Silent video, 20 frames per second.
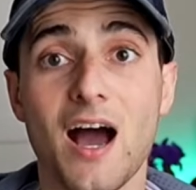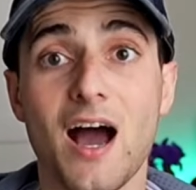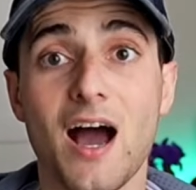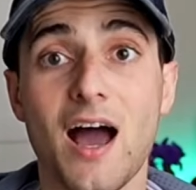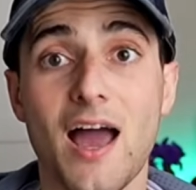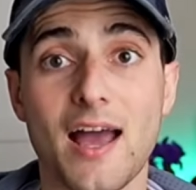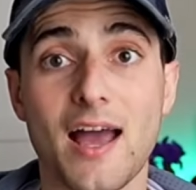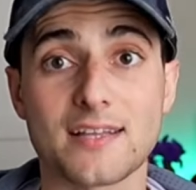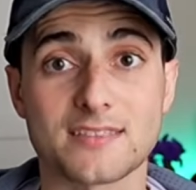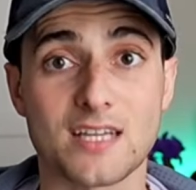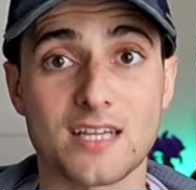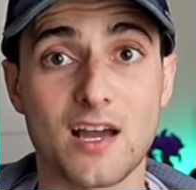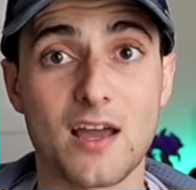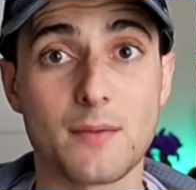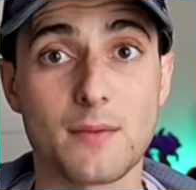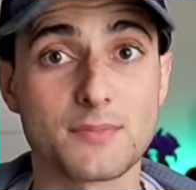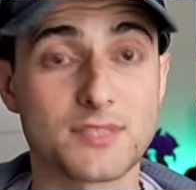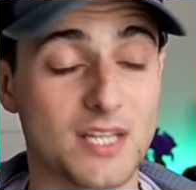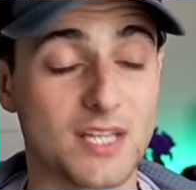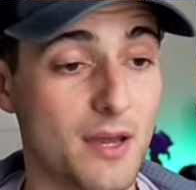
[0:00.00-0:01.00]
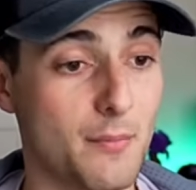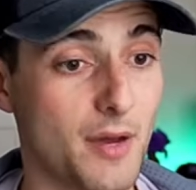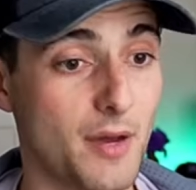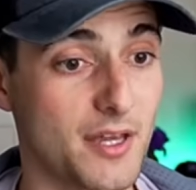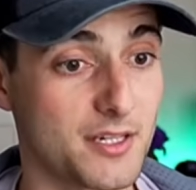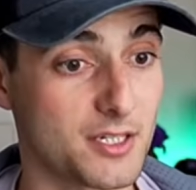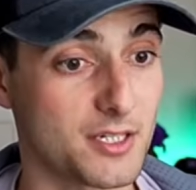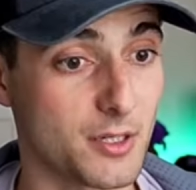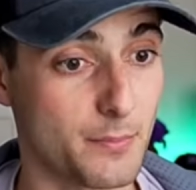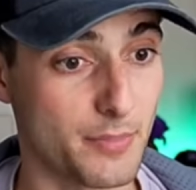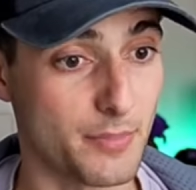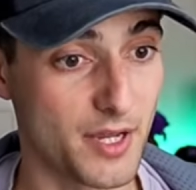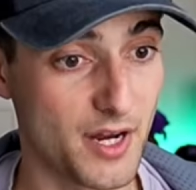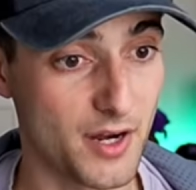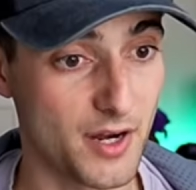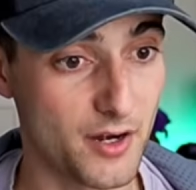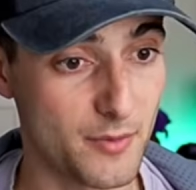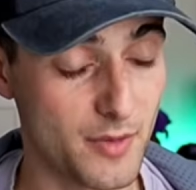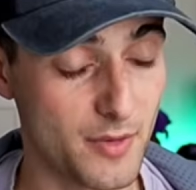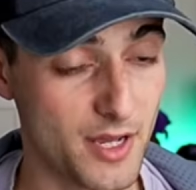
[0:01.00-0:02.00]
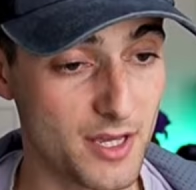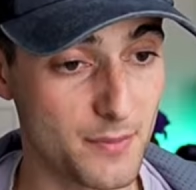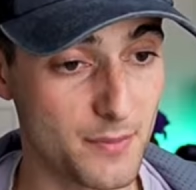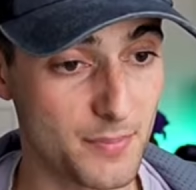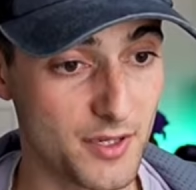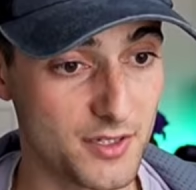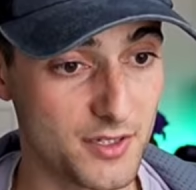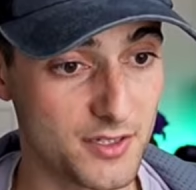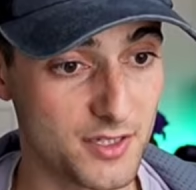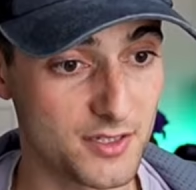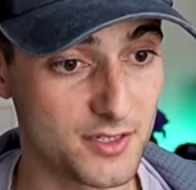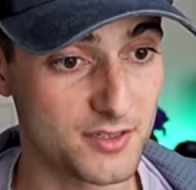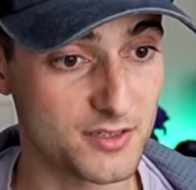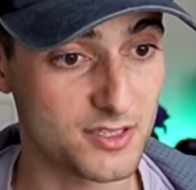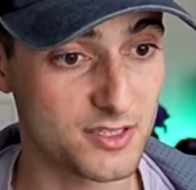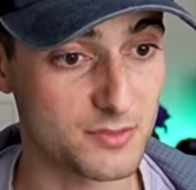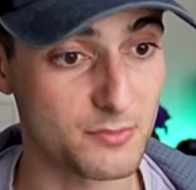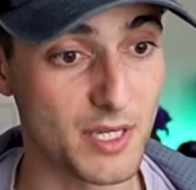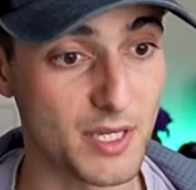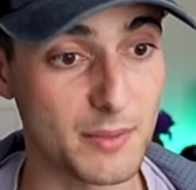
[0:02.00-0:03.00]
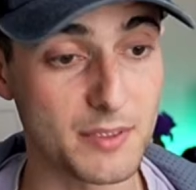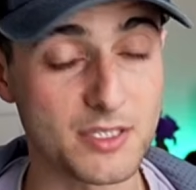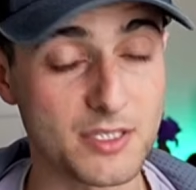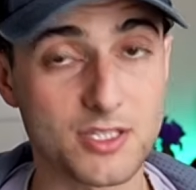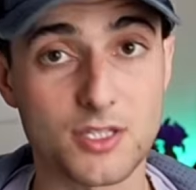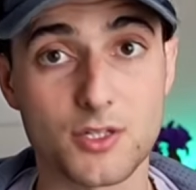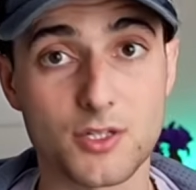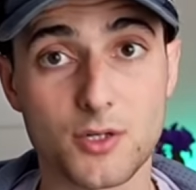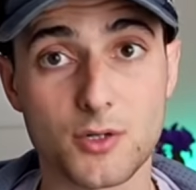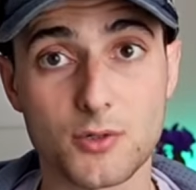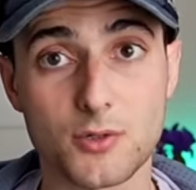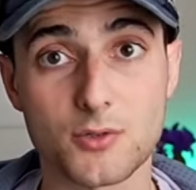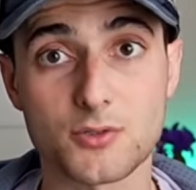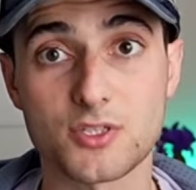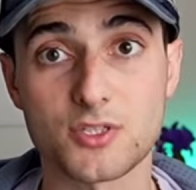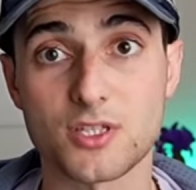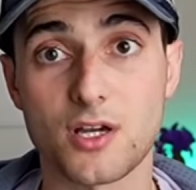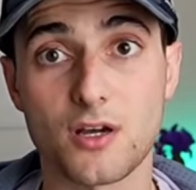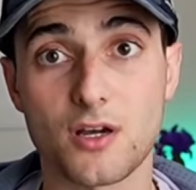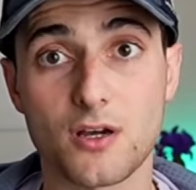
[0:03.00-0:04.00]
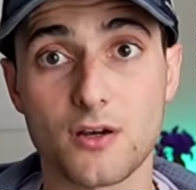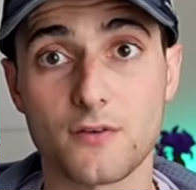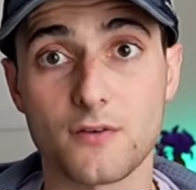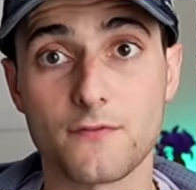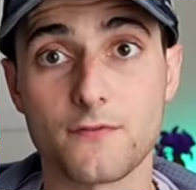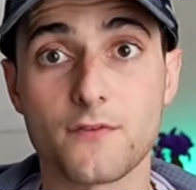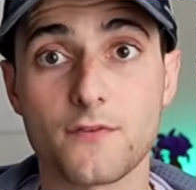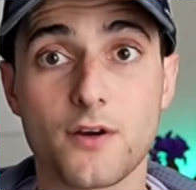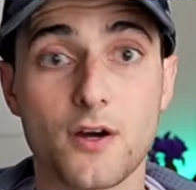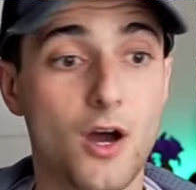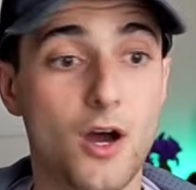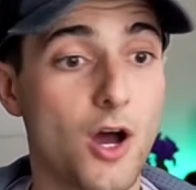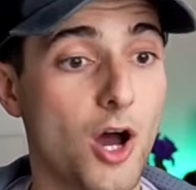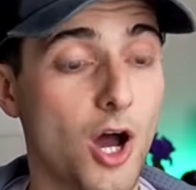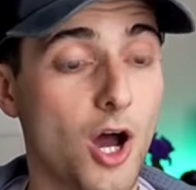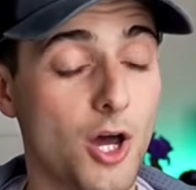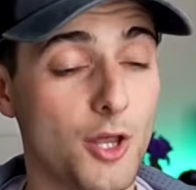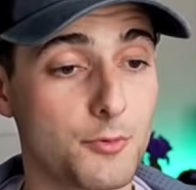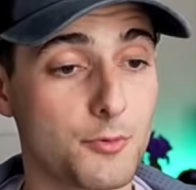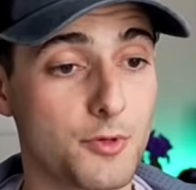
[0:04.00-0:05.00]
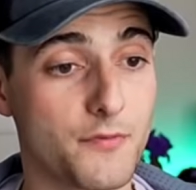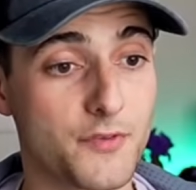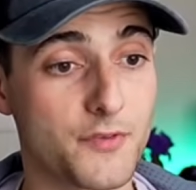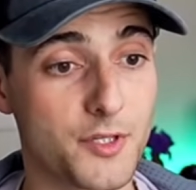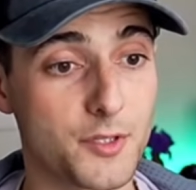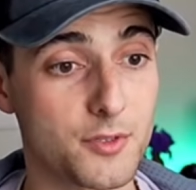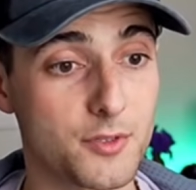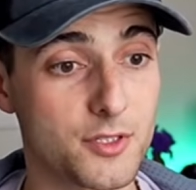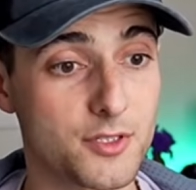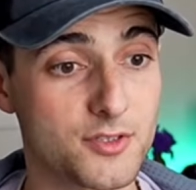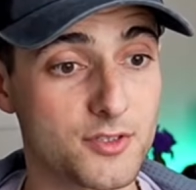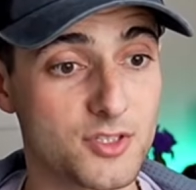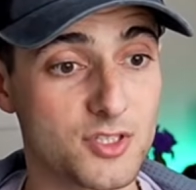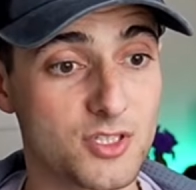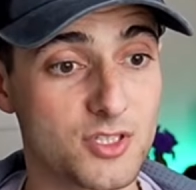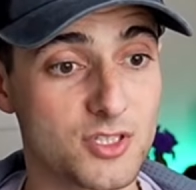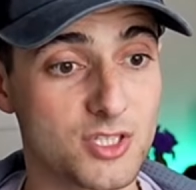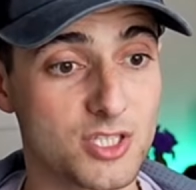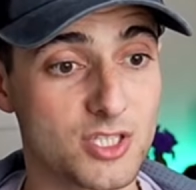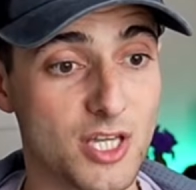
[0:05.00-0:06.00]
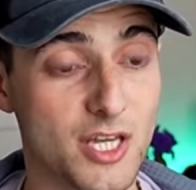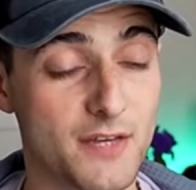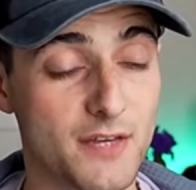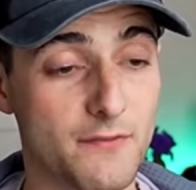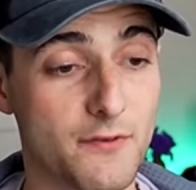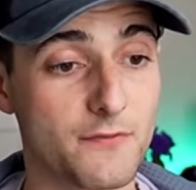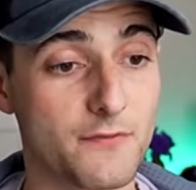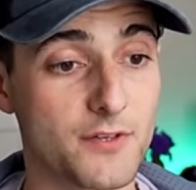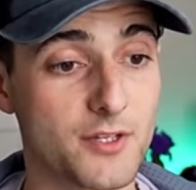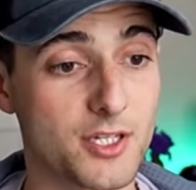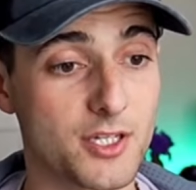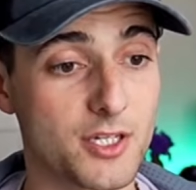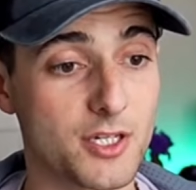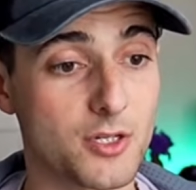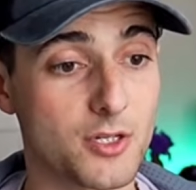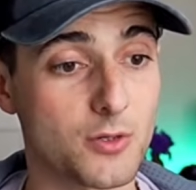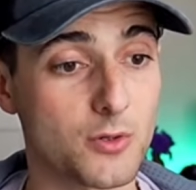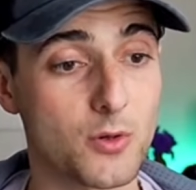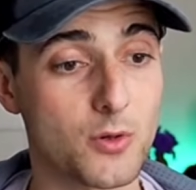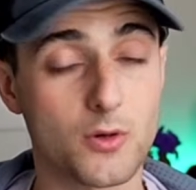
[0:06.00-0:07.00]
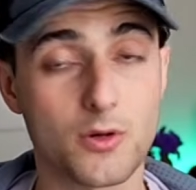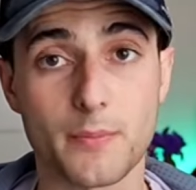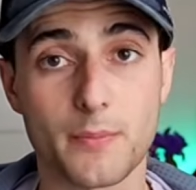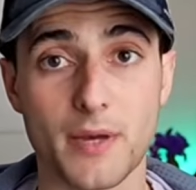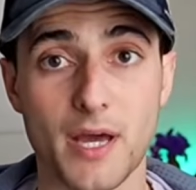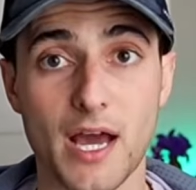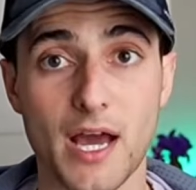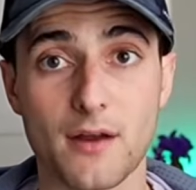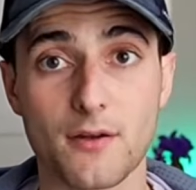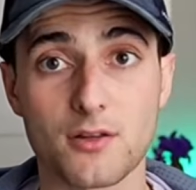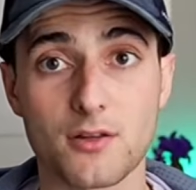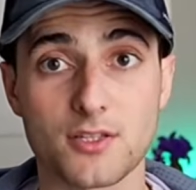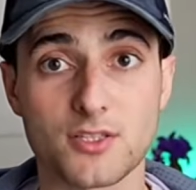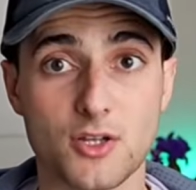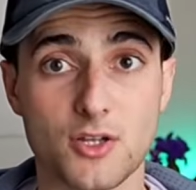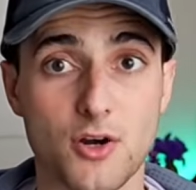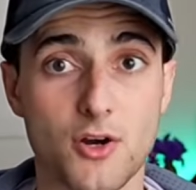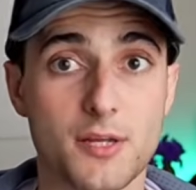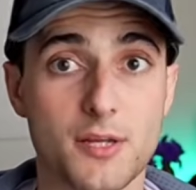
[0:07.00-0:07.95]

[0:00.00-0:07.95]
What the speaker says: At times, I might compare my opinions maybe to those of other reviewers. Say if a video or a paddle has already